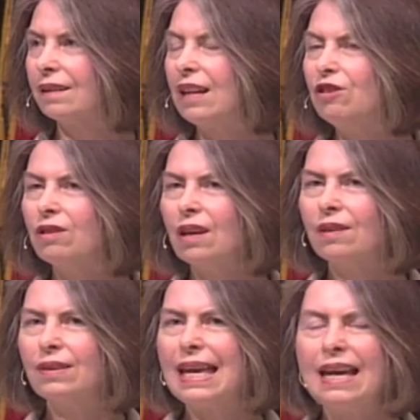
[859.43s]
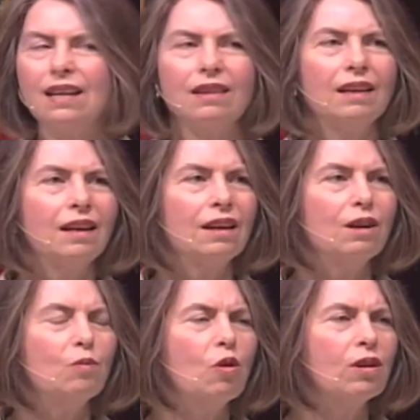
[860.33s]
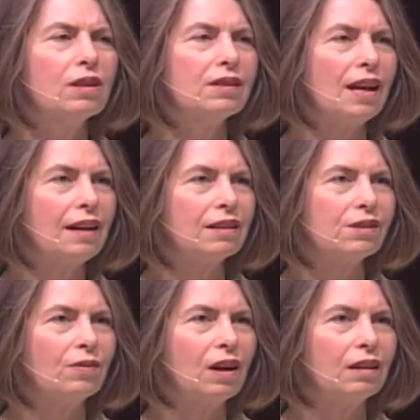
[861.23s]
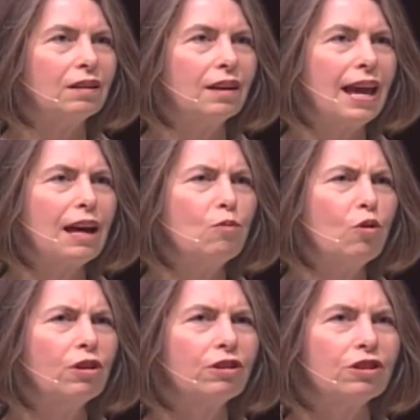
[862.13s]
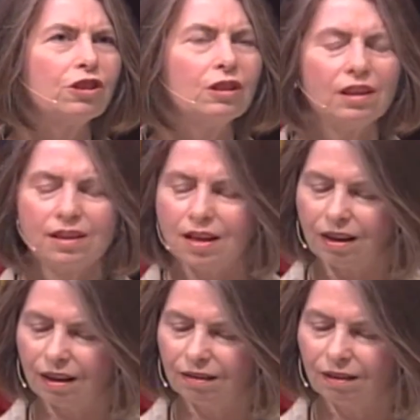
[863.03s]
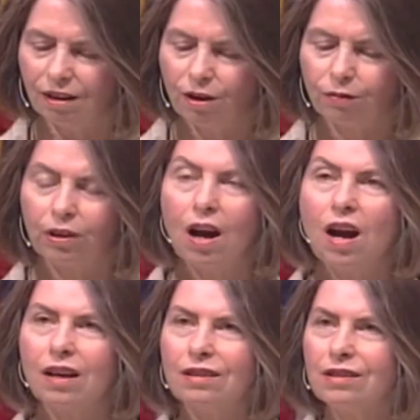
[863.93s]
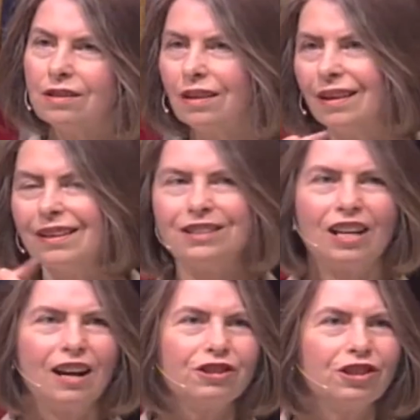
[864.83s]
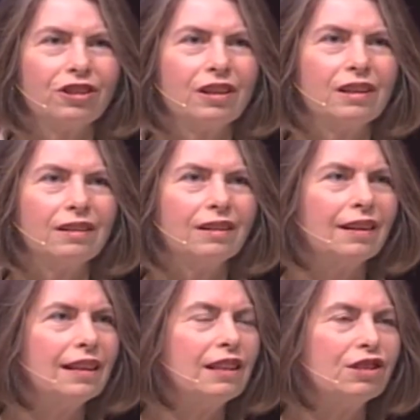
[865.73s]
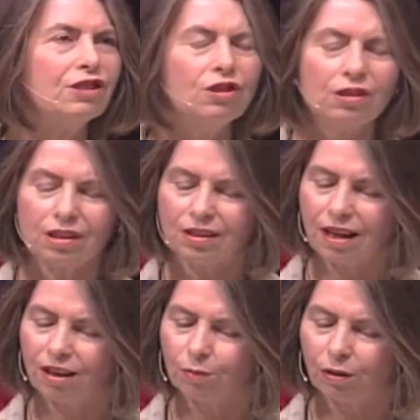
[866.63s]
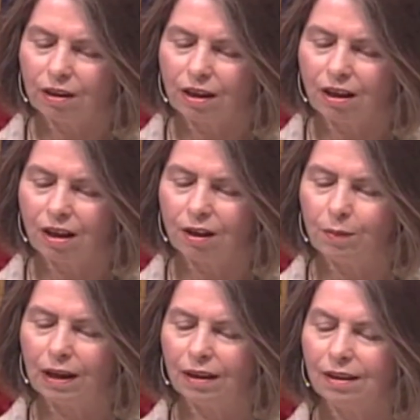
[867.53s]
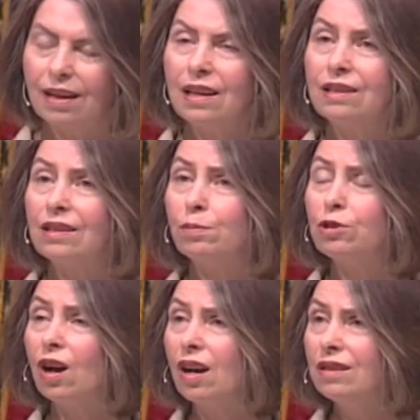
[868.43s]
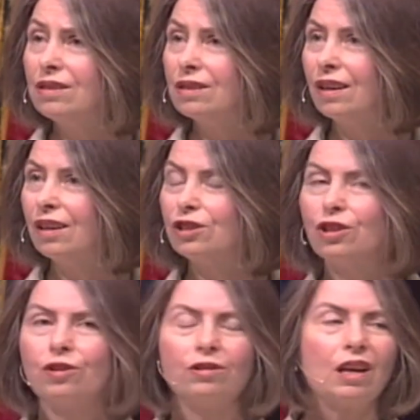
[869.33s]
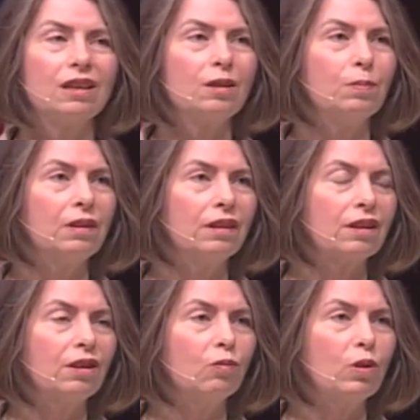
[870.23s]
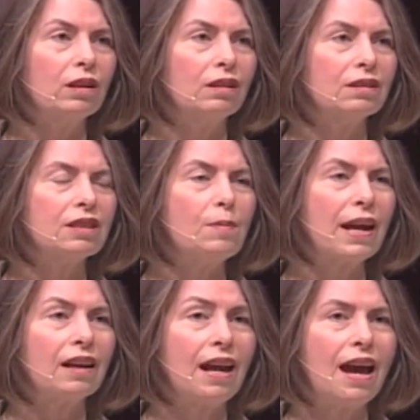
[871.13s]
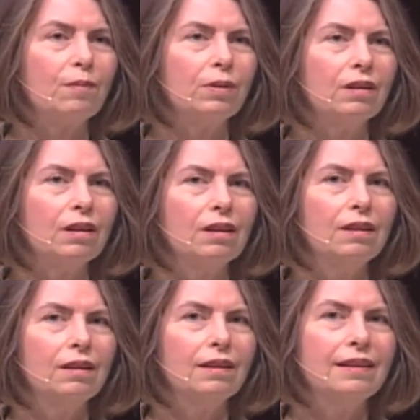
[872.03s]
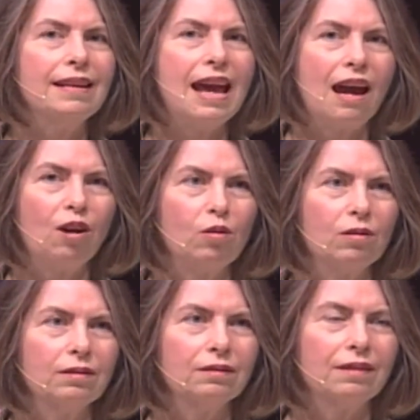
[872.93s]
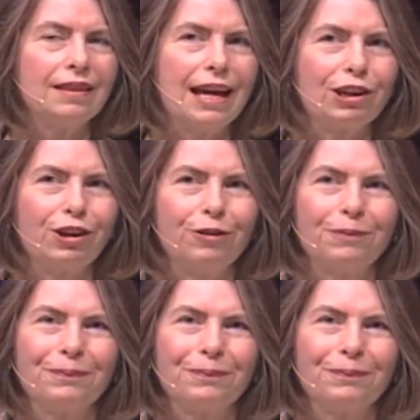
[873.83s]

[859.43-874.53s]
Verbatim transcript: Can you think of anything more satisfying and more urgently needed for us to usher in this new sustainable economy? It's up to us to create the political will to make it happen now. Thank you.